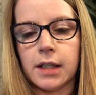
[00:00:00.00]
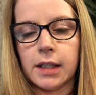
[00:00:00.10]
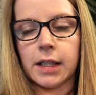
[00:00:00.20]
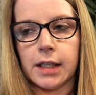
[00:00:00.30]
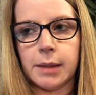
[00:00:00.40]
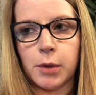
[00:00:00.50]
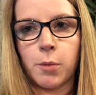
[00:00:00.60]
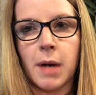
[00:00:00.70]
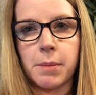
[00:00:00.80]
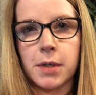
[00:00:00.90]

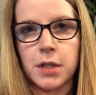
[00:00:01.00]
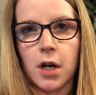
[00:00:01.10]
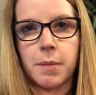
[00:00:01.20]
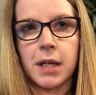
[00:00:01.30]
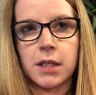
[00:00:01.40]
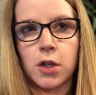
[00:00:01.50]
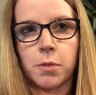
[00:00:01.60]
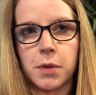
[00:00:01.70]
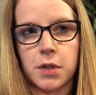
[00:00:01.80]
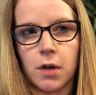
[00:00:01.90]
omeprazole,
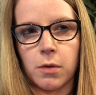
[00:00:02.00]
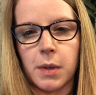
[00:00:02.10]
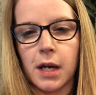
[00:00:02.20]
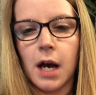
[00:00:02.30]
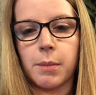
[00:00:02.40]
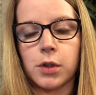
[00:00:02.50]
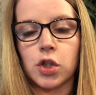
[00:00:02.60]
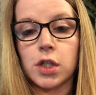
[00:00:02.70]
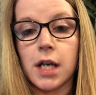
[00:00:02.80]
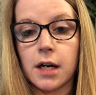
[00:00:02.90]
pantoprazole would be a couple
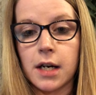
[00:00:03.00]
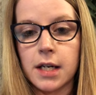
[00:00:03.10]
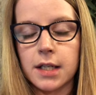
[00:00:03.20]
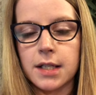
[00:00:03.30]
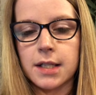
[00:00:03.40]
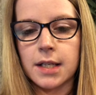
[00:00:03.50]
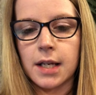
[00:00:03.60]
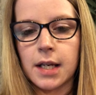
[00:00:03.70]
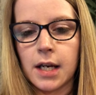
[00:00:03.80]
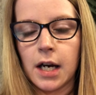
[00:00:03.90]
generics
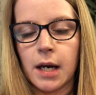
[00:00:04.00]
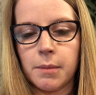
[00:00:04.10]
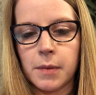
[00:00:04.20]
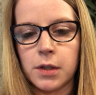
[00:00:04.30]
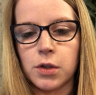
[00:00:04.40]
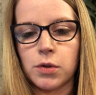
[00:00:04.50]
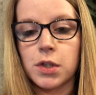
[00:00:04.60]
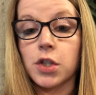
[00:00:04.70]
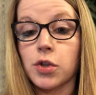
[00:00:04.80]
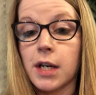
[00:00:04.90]

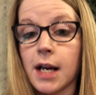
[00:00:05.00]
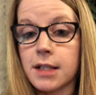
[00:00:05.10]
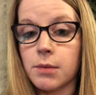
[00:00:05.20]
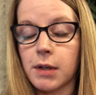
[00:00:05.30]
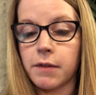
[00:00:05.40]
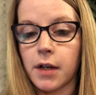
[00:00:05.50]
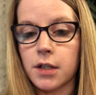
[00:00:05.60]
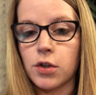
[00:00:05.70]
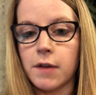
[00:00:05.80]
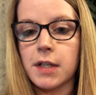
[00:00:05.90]
used to treat acid
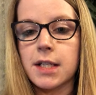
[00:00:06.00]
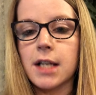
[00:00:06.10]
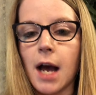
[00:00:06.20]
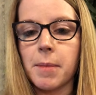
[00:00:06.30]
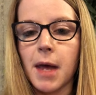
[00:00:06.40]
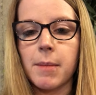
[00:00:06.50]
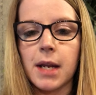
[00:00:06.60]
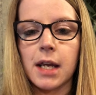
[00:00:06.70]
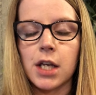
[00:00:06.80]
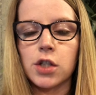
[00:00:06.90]
reflux. You have to stop that
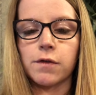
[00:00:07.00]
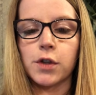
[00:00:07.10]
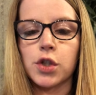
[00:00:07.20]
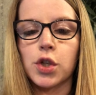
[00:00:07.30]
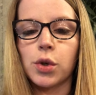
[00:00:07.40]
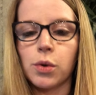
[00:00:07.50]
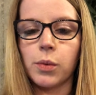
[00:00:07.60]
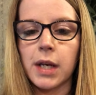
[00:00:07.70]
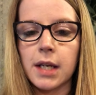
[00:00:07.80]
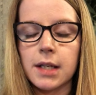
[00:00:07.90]
medication for 2
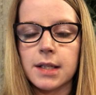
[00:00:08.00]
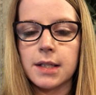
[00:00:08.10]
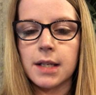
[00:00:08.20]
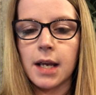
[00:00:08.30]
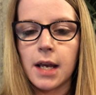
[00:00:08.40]
weeks,